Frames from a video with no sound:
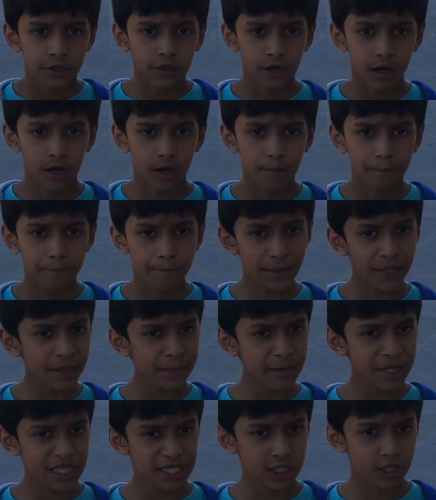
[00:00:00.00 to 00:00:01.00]
The
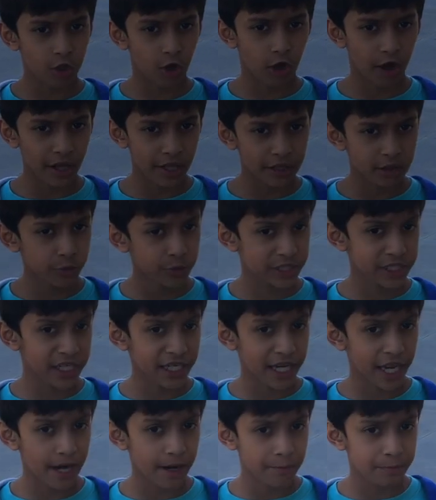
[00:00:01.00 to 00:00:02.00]
pygmy sloth, which
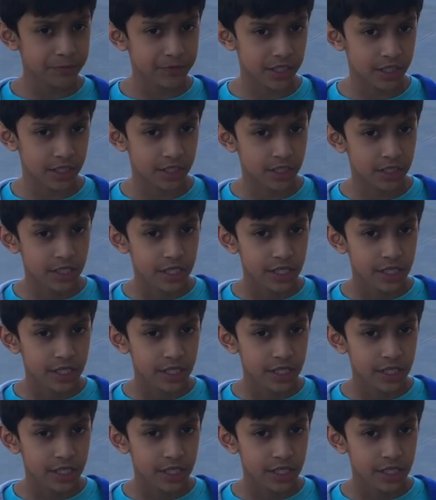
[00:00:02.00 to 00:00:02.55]
can get up to